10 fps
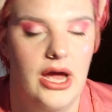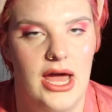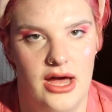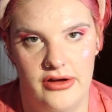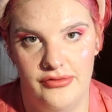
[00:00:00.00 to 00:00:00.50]
I
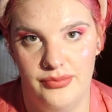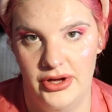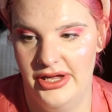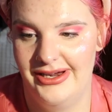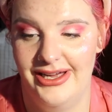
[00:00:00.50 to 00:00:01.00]
have,
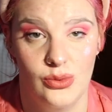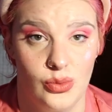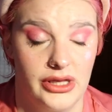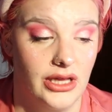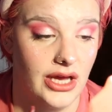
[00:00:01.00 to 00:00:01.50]
but I
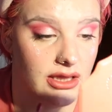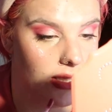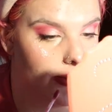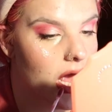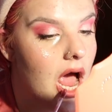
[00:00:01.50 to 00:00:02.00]
really like
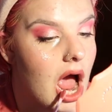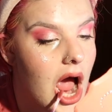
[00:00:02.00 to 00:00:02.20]
them.